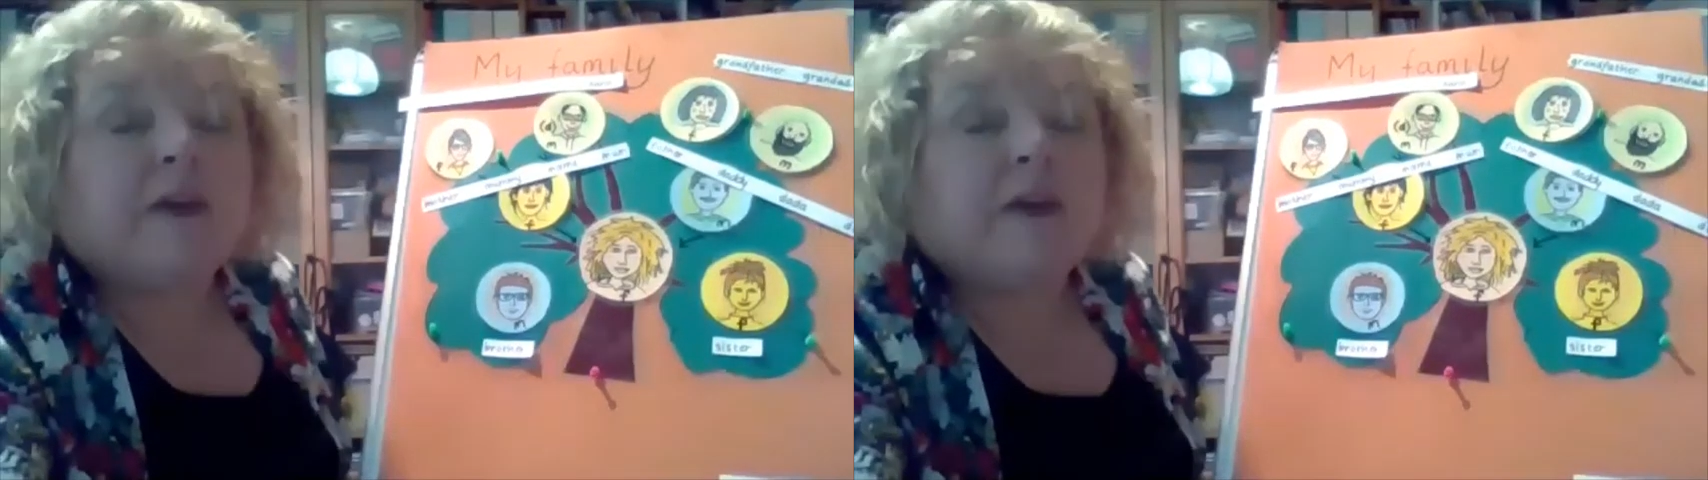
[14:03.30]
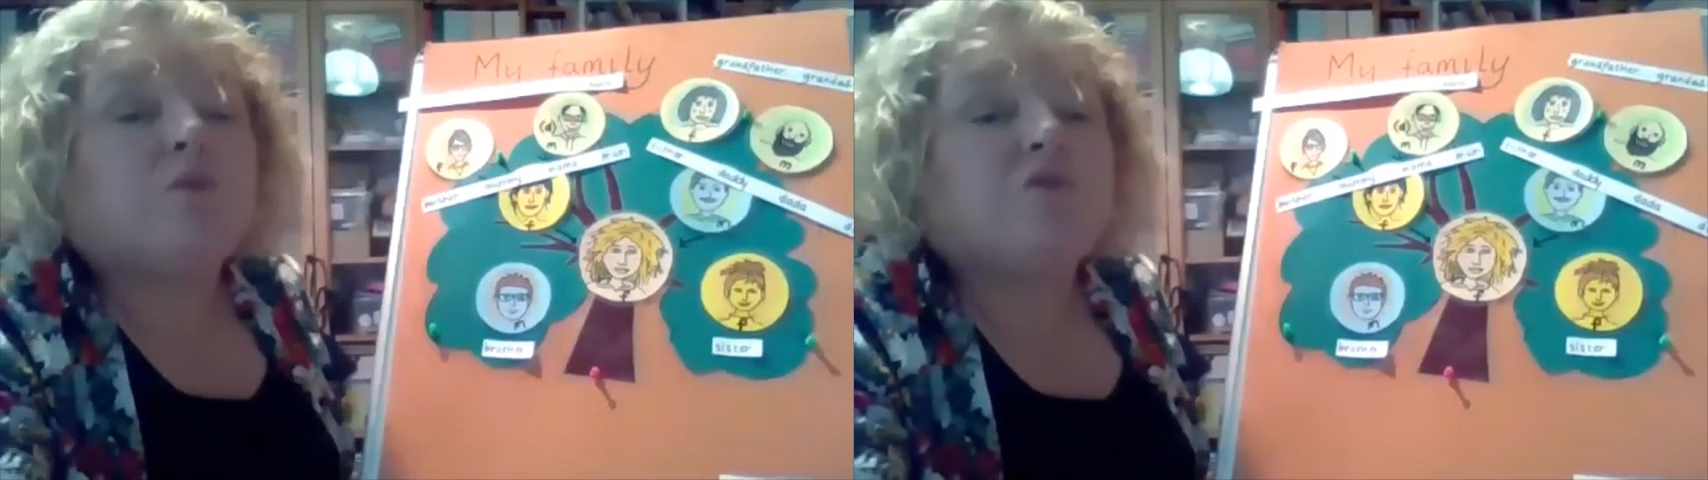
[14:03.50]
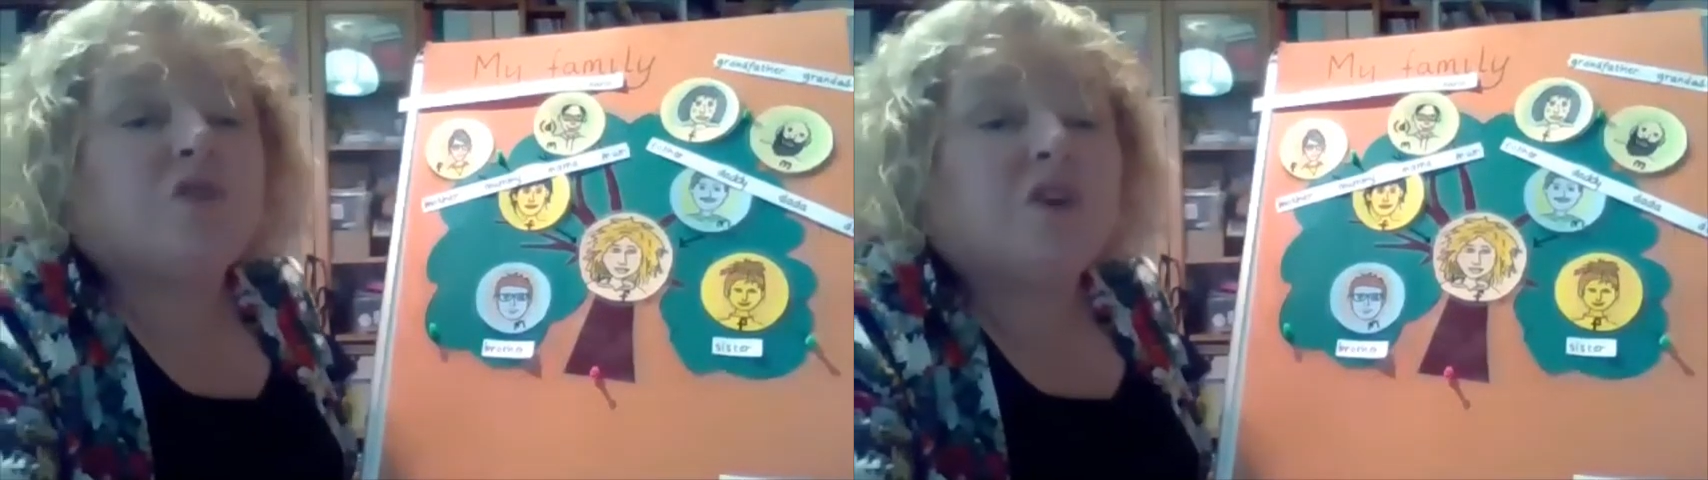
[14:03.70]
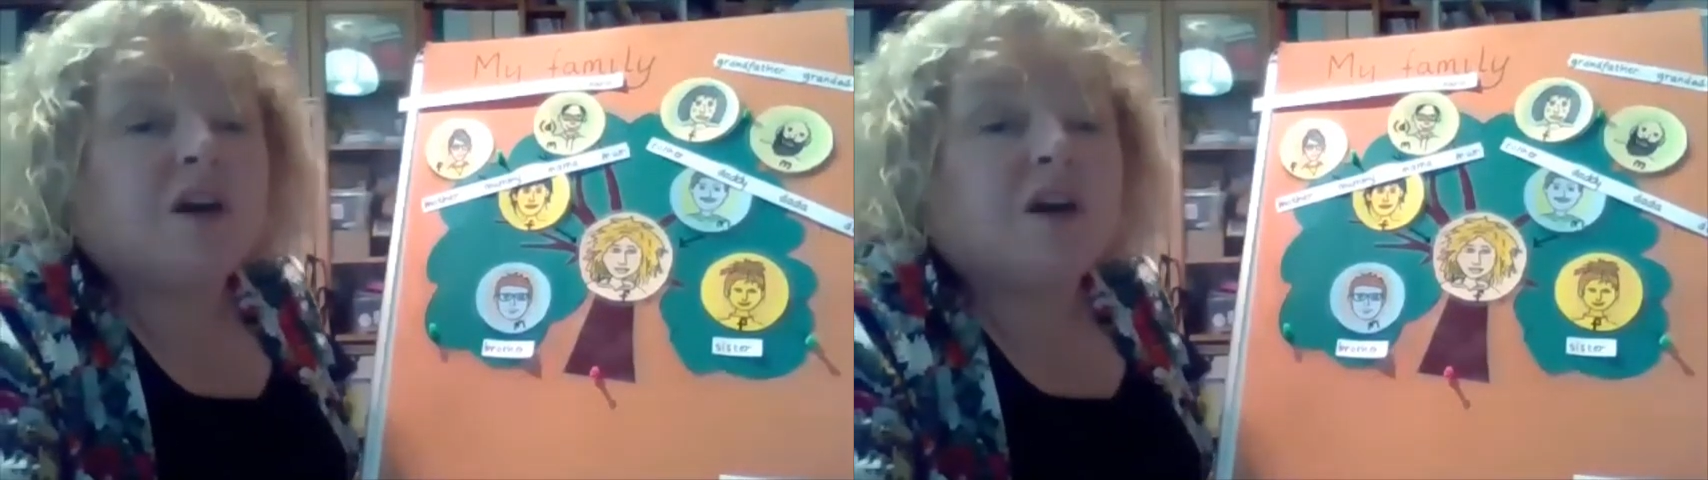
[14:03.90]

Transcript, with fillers: they're called your